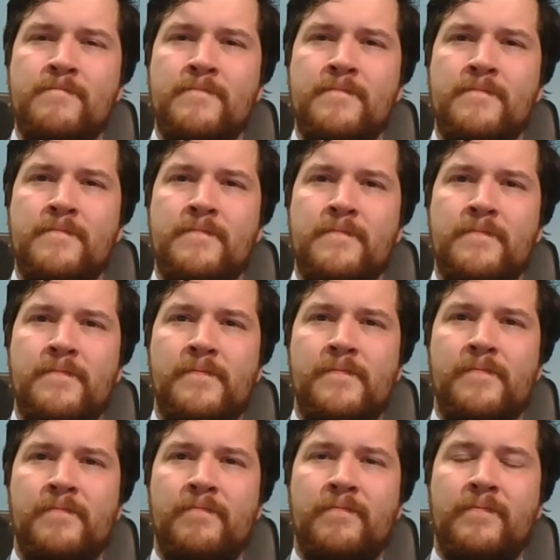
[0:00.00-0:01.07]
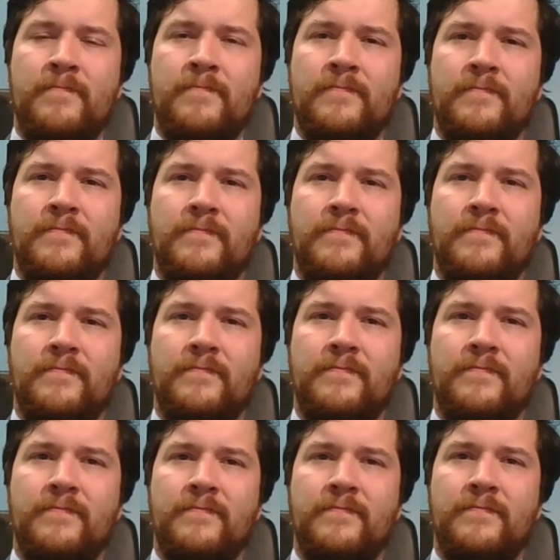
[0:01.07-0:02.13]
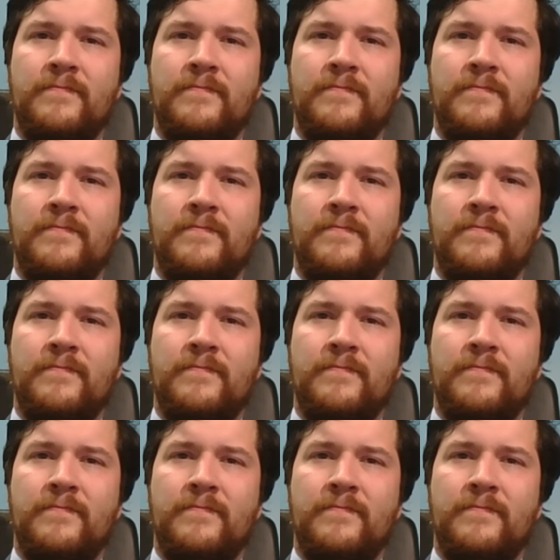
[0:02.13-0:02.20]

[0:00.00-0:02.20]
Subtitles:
Nobody speaks.